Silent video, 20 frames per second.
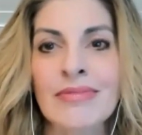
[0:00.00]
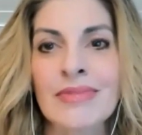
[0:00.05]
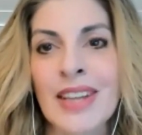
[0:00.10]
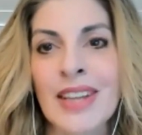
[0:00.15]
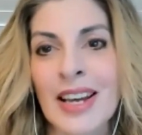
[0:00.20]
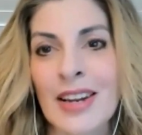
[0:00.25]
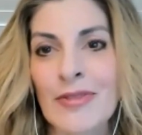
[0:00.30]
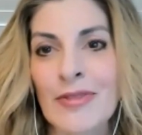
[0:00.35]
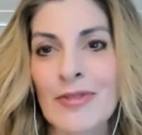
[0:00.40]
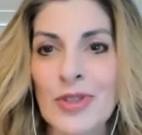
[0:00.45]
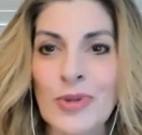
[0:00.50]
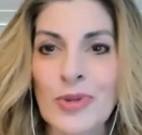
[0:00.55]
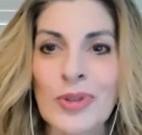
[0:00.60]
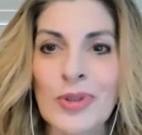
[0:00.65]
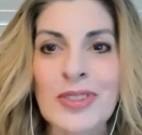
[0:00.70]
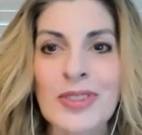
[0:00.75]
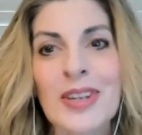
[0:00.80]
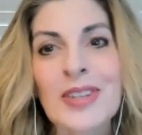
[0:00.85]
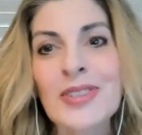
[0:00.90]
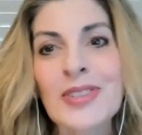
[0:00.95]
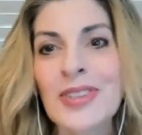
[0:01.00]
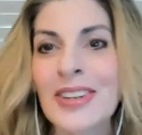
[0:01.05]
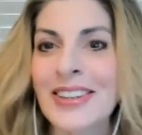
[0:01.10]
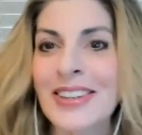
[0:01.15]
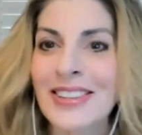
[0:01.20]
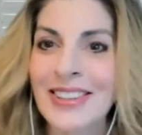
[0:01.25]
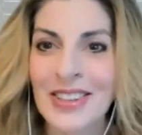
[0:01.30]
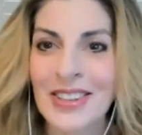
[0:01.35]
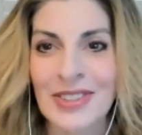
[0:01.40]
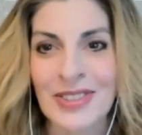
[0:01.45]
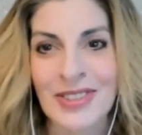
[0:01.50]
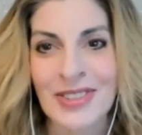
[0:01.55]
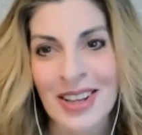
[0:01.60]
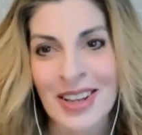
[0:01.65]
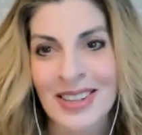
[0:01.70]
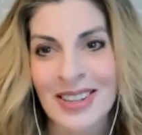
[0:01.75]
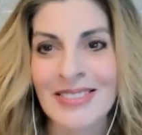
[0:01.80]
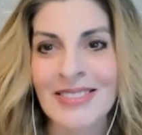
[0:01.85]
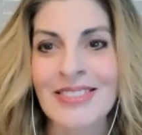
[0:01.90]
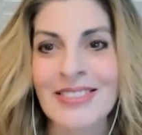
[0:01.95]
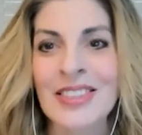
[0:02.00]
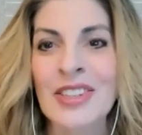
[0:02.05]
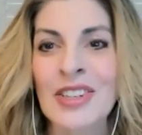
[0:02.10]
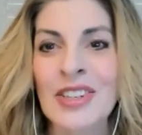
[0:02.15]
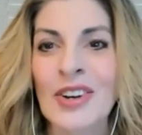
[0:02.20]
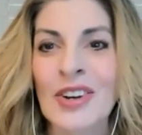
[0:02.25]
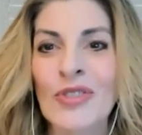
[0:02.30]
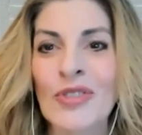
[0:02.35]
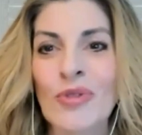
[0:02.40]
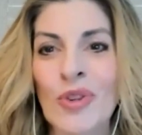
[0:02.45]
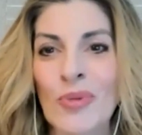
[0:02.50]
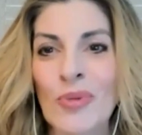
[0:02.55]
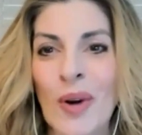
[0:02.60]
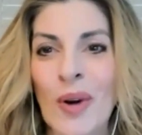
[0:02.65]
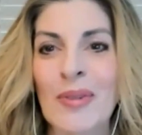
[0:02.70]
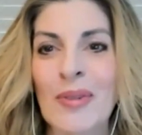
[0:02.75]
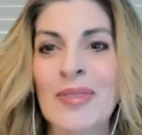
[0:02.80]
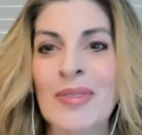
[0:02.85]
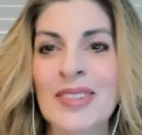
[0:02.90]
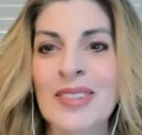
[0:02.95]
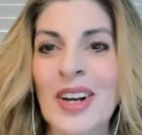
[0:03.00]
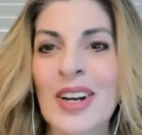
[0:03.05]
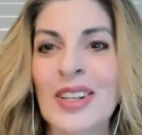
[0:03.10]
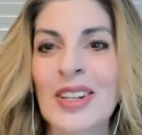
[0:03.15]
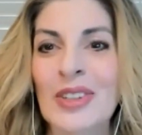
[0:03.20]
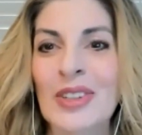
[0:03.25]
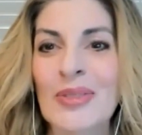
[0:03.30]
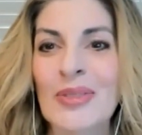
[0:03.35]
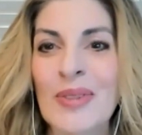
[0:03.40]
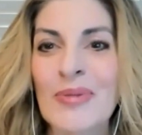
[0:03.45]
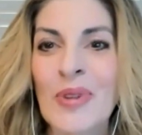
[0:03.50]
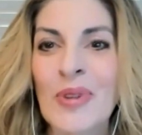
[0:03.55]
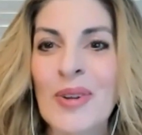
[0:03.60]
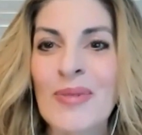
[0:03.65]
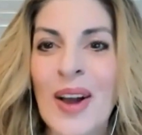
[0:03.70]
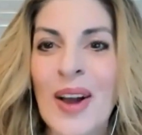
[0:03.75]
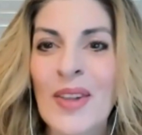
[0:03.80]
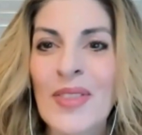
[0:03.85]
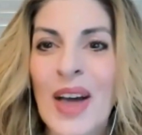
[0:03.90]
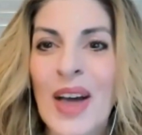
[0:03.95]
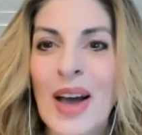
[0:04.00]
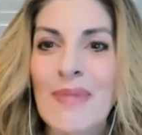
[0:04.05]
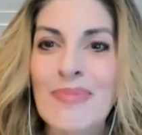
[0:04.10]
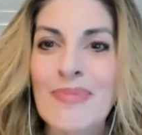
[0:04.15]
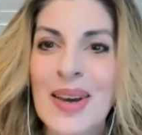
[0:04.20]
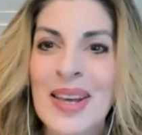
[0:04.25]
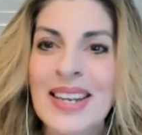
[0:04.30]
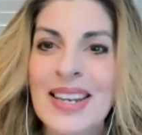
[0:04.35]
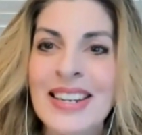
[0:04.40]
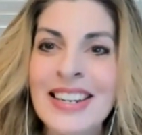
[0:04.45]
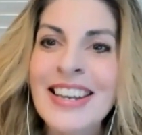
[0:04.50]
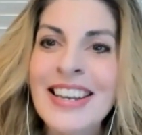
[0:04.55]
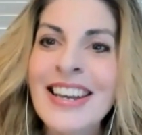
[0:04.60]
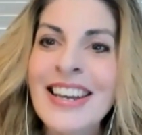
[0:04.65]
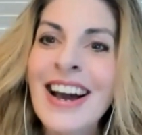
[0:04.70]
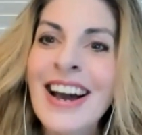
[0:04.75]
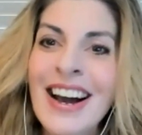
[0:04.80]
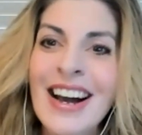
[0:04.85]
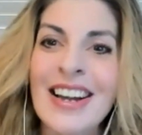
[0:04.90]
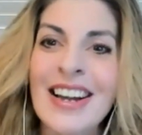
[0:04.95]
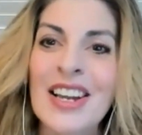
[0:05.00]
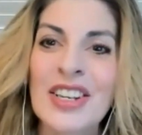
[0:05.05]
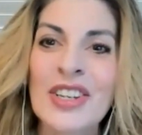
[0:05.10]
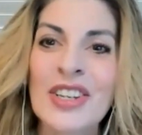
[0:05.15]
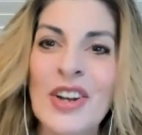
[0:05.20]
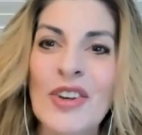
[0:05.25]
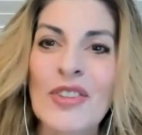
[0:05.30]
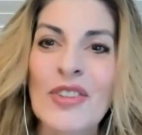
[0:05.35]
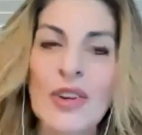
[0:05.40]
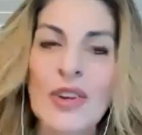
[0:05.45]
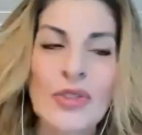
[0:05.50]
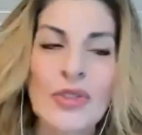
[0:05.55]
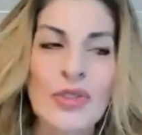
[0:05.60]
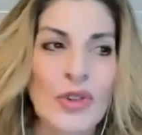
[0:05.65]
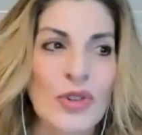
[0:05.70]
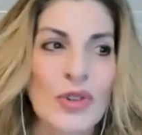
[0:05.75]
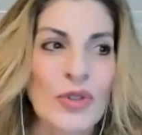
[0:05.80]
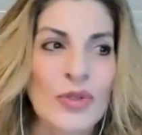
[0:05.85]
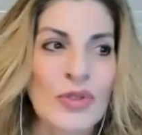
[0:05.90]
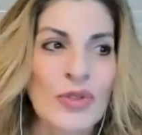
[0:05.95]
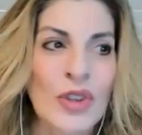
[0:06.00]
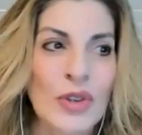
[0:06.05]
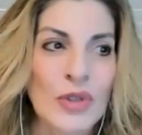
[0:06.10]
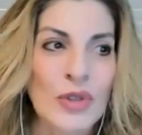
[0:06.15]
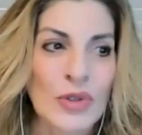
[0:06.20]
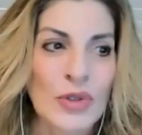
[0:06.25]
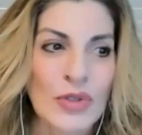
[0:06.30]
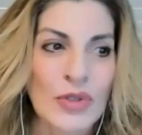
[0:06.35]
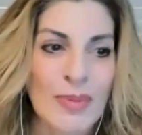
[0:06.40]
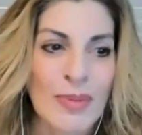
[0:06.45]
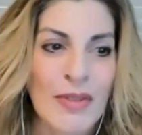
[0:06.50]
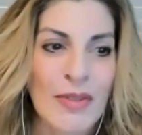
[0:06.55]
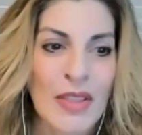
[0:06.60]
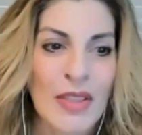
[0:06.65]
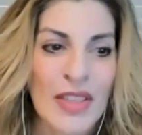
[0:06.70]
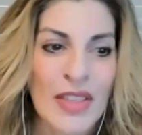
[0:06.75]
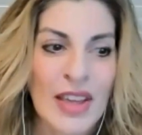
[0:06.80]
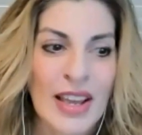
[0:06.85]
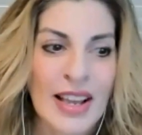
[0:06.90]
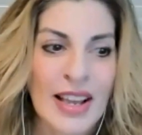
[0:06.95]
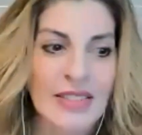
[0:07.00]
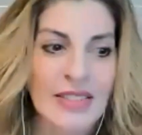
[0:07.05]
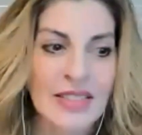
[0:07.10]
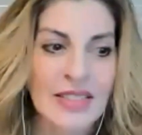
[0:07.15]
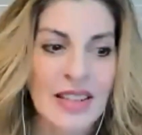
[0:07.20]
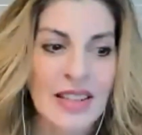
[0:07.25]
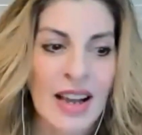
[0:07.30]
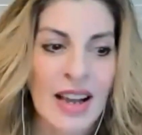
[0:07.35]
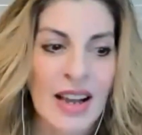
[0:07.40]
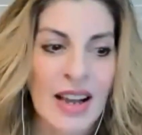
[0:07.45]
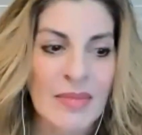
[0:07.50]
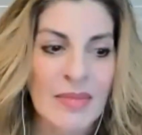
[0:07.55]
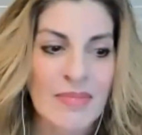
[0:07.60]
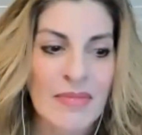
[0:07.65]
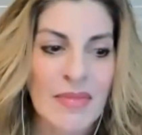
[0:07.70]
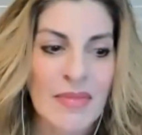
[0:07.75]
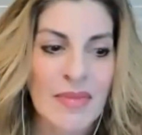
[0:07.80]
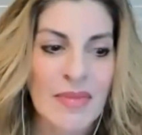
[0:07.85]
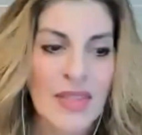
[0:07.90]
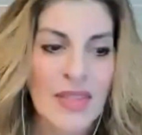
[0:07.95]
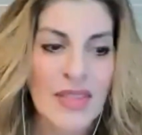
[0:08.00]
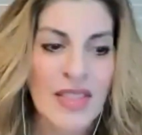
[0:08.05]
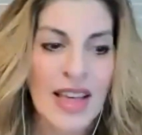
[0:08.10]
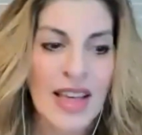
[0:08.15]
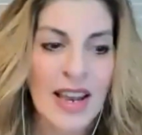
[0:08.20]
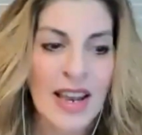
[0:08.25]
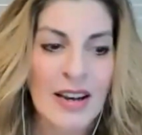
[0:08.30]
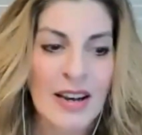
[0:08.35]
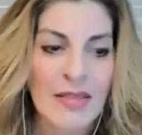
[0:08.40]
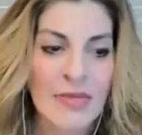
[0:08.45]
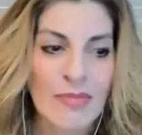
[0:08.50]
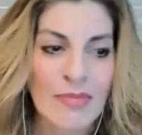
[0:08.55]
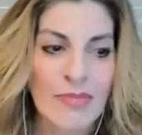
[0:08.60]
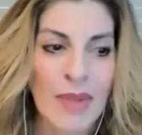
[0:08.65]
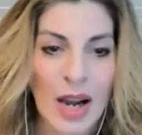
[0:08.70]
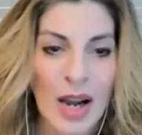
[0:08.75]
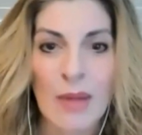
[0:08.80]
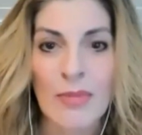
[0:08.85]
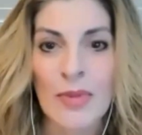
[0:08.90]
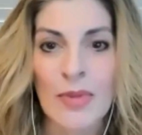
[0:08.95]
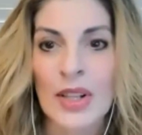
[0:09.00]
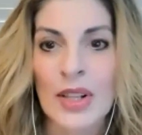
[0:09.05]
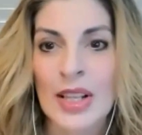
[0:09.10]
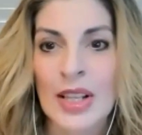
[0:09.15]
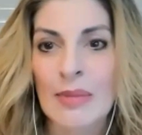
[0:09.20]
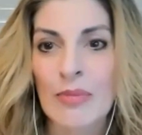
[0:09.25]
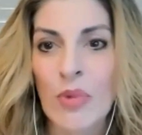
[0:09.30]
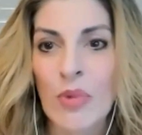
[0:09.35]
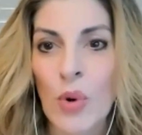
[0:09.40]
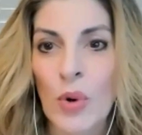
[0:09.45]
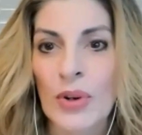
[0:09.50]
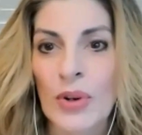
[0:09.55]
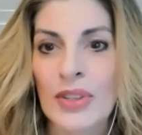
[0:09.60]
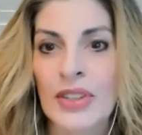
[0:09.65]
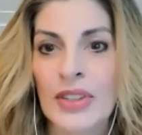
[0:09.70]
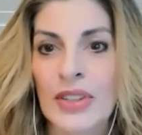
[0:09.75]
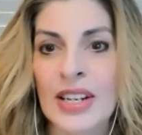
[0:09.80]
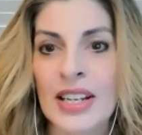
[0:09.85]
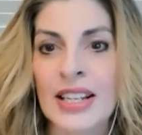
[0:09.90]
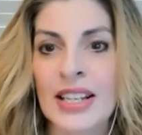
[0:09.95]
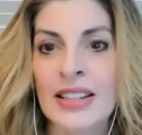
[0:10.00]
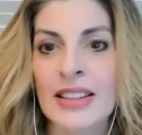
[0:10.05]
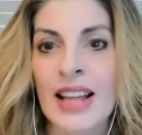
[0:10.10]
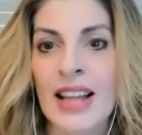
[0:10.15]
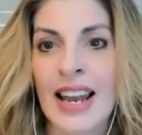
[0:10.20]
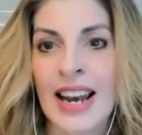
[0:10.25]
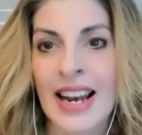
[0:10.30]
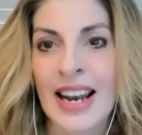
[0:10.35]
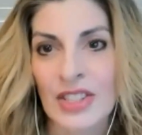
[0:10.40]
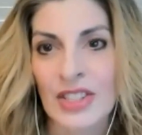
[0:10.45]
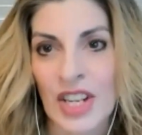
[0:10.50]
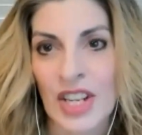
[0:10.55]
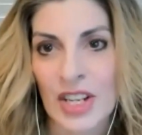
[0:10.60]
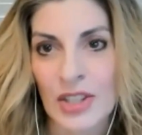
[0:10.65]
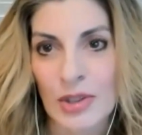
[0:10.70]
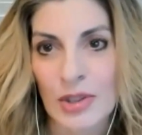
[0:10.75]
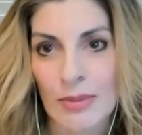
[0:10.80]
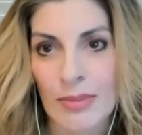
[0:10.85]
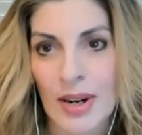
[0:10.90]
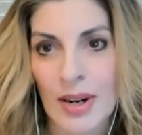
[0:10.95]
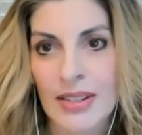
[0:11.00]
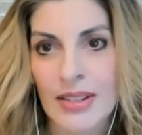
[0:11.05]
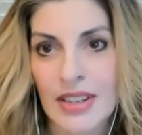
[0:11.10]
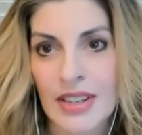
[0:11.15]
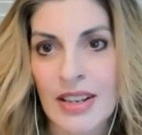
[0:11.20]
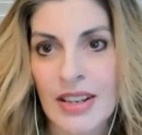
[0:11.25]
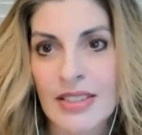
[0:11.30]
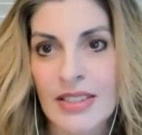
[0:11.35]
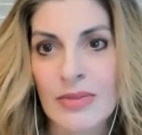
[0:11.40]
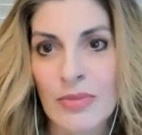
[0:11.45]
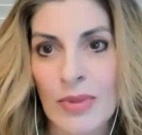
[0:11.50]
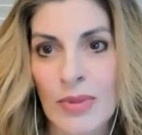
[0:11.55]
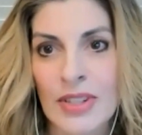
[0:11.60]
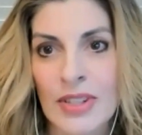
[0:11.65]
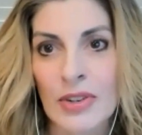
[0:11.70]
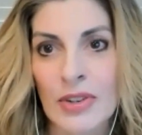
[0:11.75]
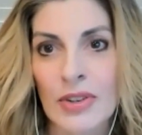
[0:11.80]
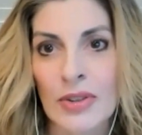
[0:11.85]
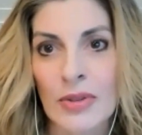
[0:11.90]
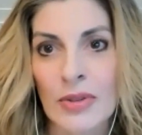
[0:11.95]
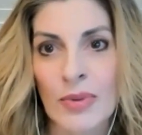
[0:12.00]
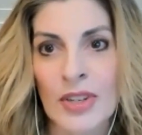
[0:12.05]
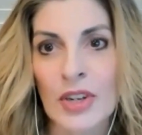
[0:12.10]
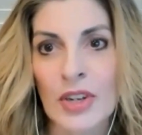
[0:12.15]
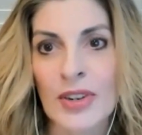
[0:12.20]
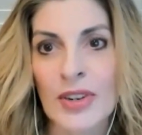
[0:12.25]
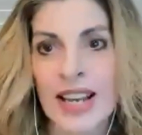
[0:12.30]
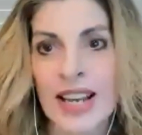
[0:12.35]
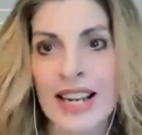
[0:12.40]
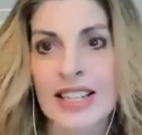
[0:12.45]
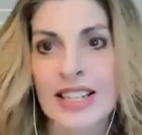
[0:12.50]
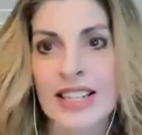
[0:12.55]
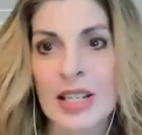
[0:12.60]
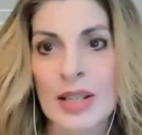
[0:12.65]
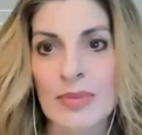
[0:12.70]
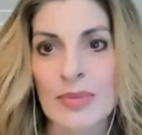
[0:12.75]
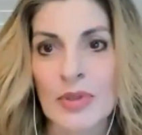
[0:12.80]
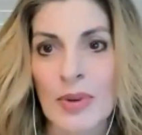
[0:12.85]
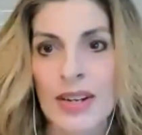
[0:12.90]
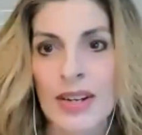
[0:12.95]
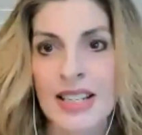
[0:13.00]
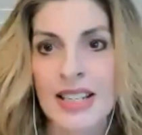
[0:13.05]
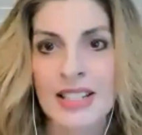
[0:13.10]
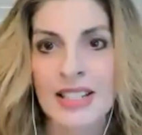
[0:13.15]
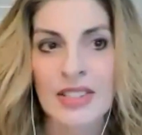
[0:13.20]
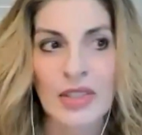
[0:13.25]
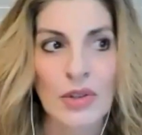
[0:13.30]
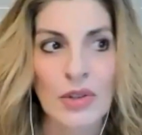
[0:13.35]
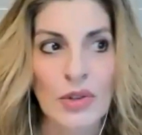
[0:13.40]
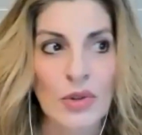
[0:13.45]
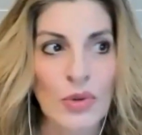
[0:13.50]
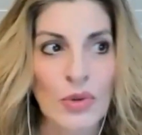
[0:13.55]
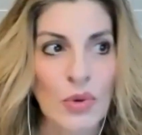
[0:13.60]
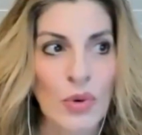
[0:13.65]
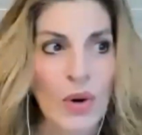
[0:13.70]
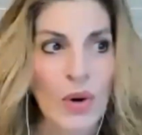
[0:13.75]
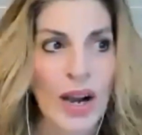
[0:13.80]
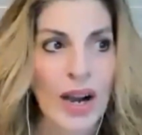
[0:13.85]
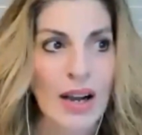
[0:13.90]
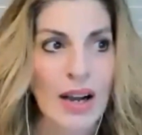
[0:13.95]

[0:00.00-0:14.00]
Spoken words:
data visualization and we'll probably talk a little bit more about that, but those are some of the things that become really important in that education process when you're getting teams ready to